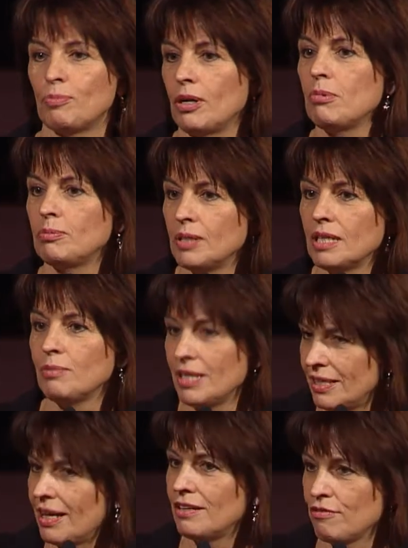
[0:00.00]
probably we
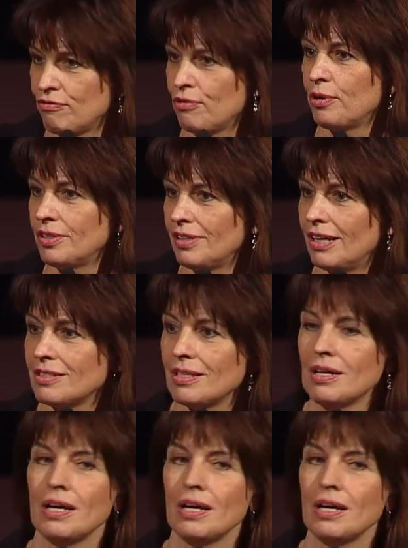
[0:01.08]
can afford that,